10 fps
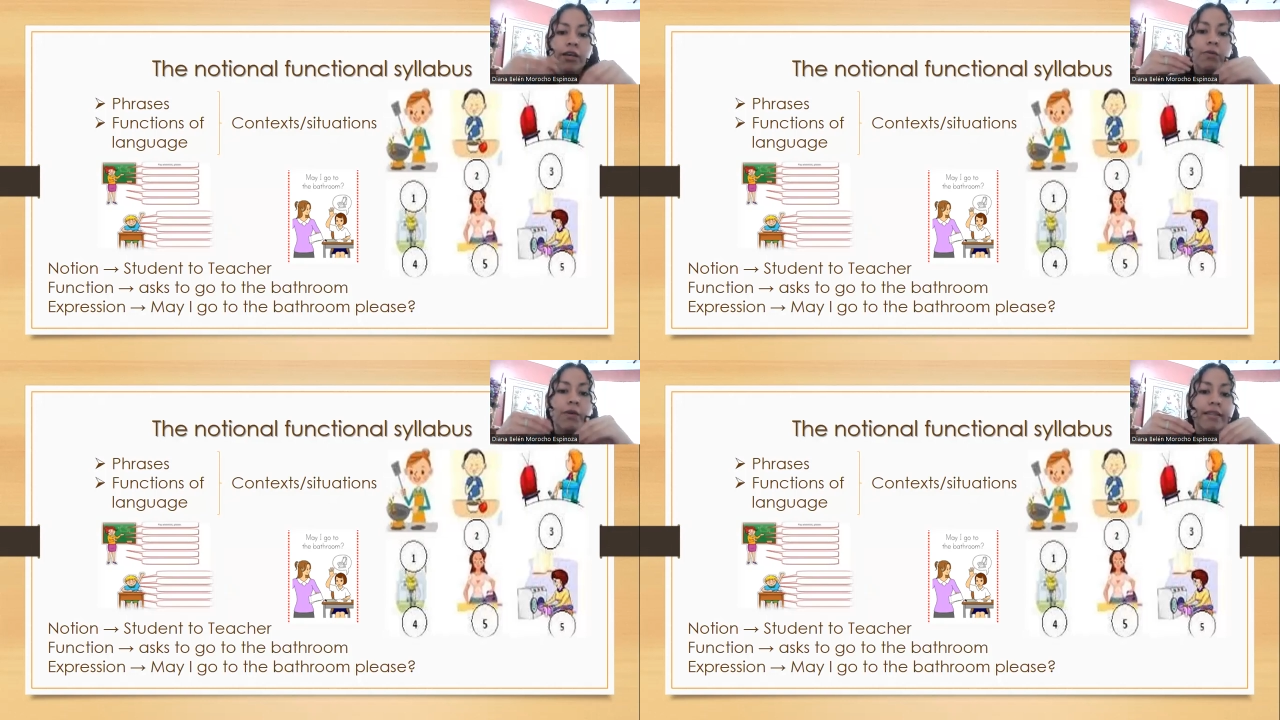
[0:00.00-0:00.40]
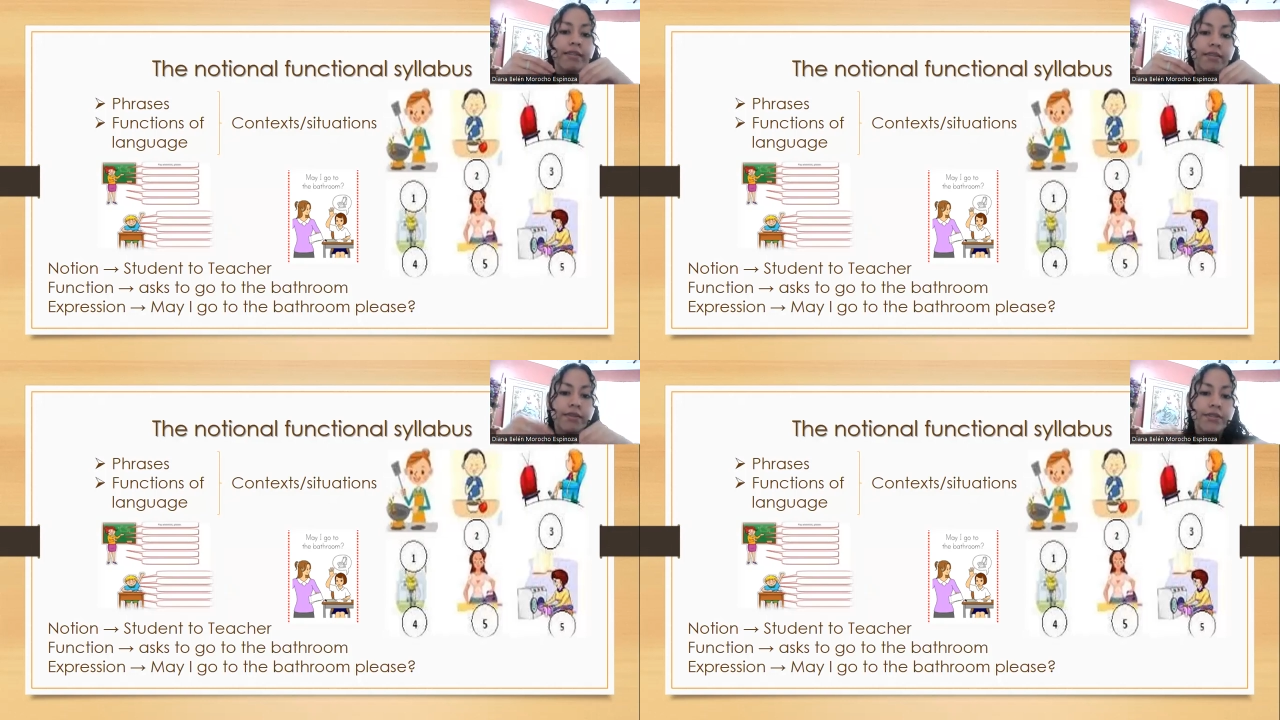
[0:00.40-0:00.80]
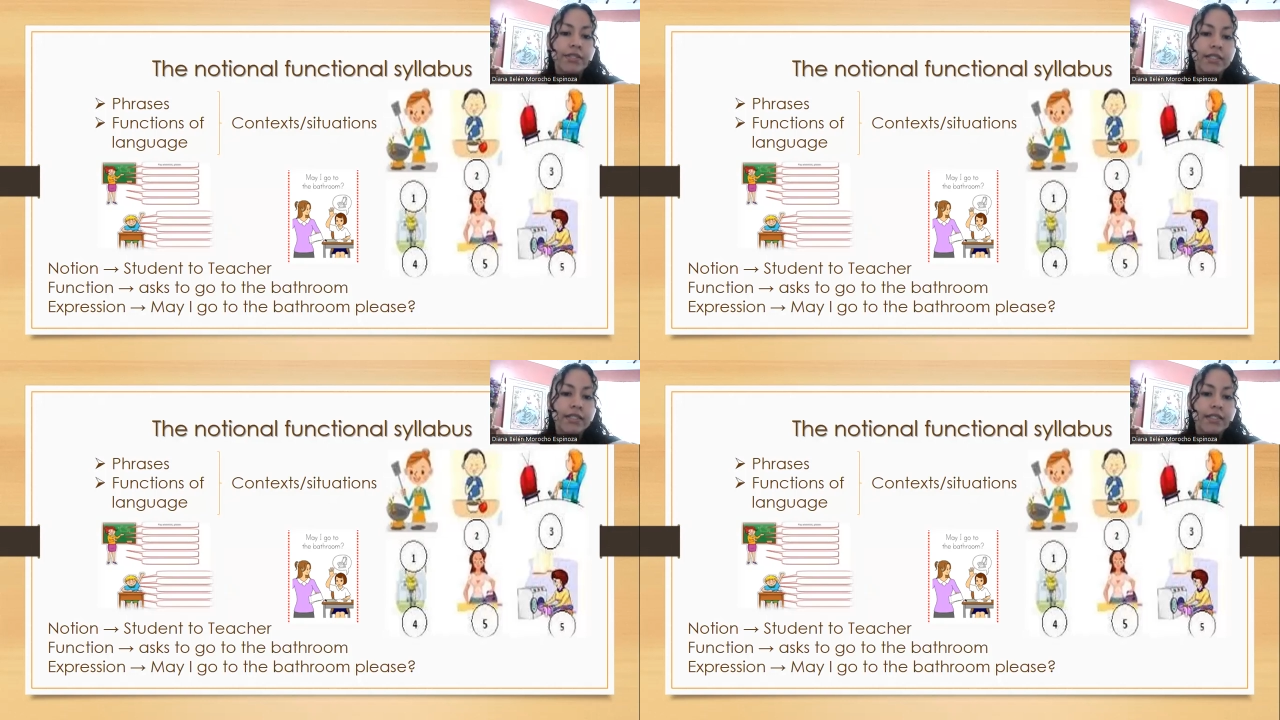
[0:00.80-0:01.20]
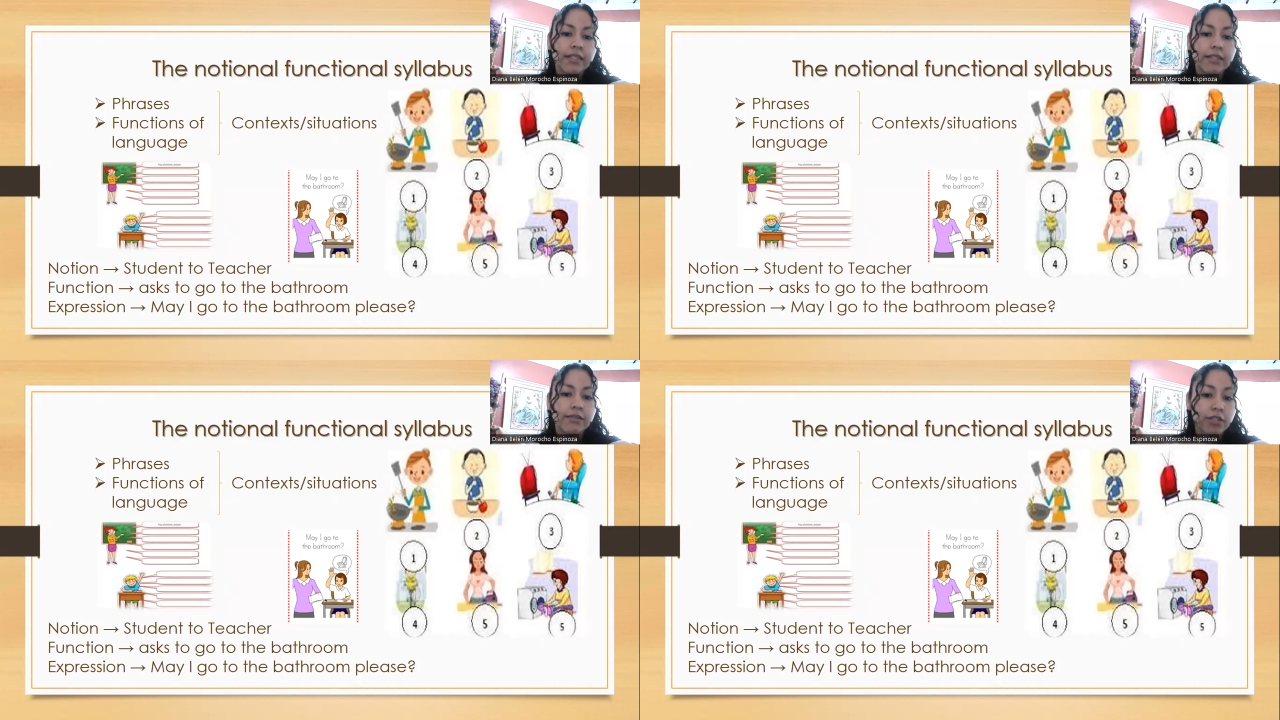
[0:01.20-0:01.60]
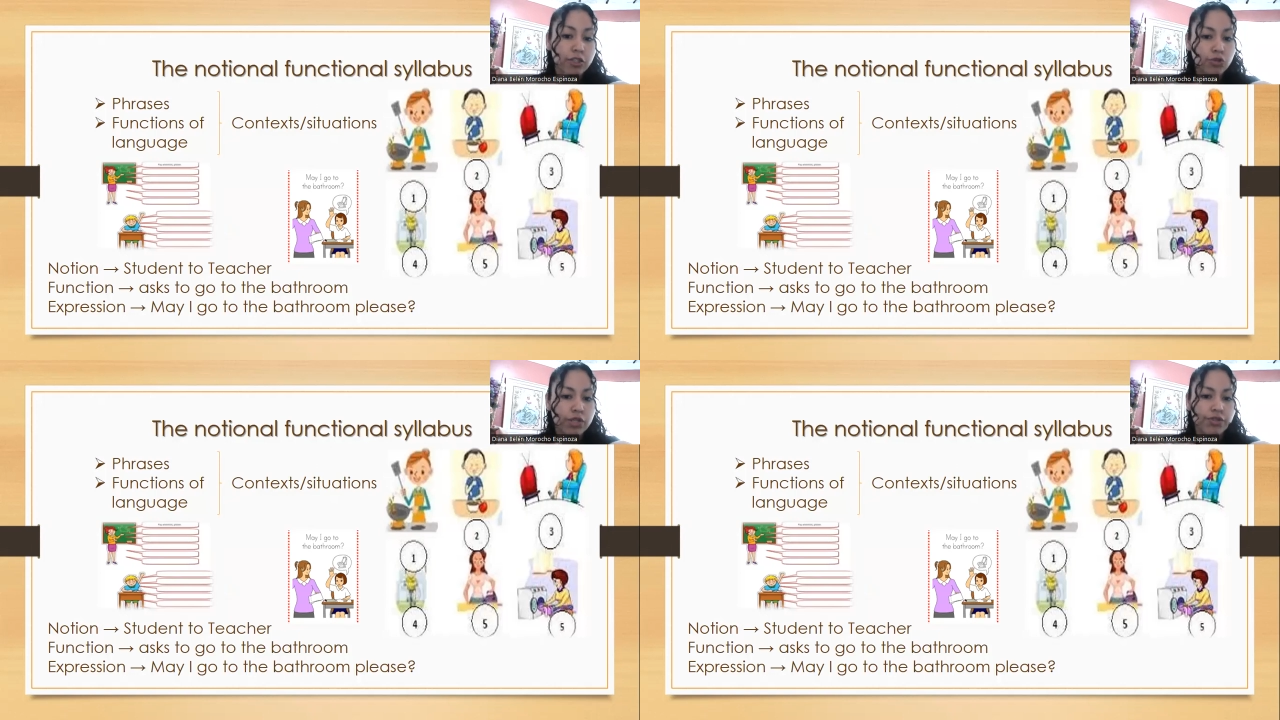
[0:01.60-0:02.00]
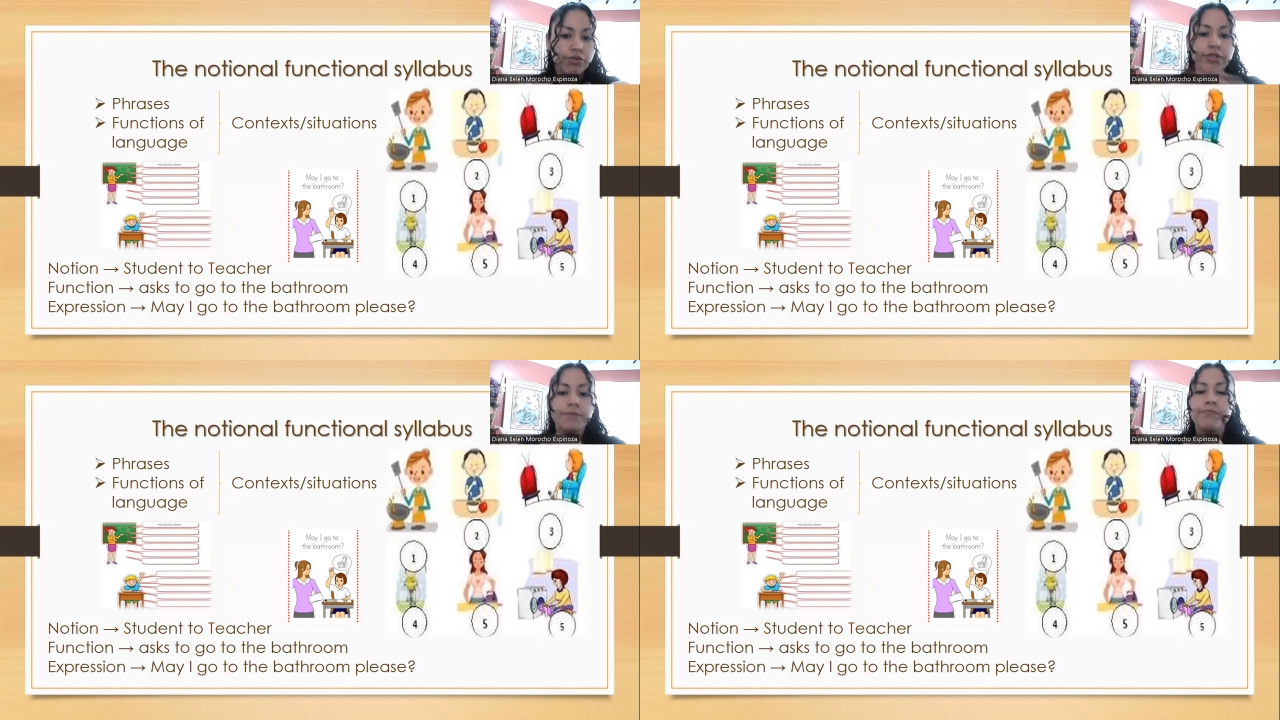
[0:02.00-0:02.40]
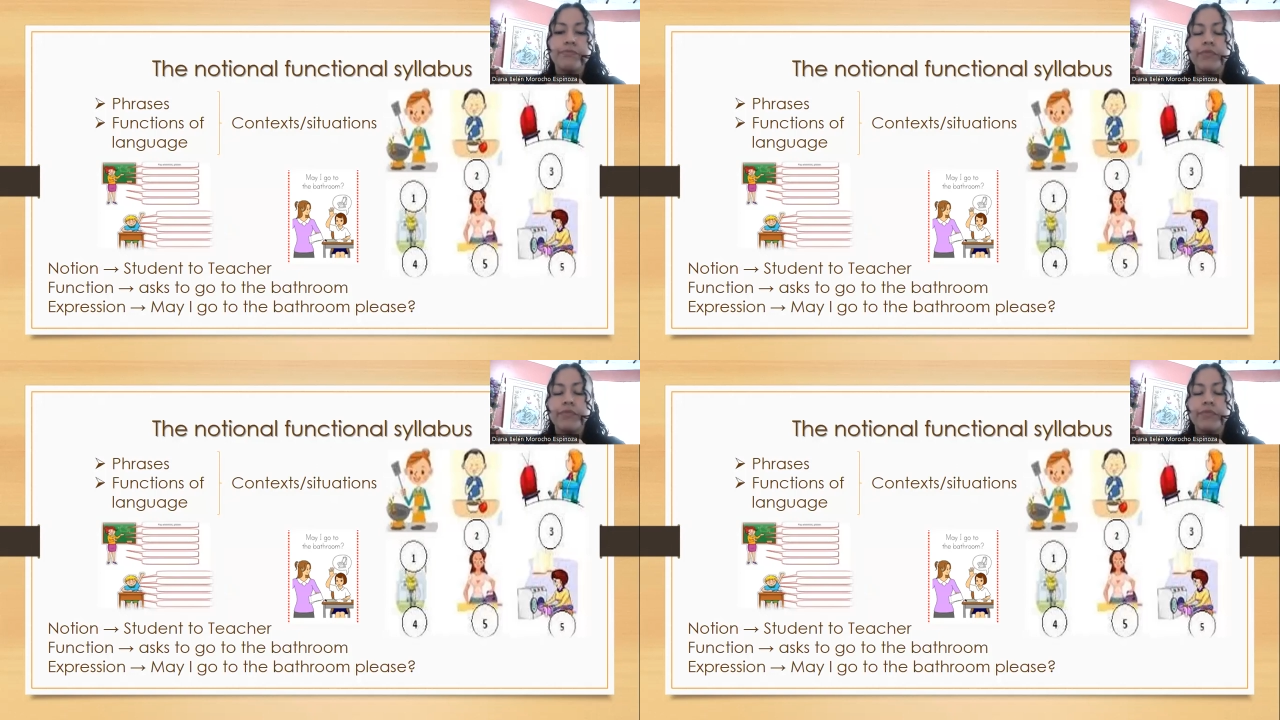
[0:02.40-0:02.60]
with certain situations.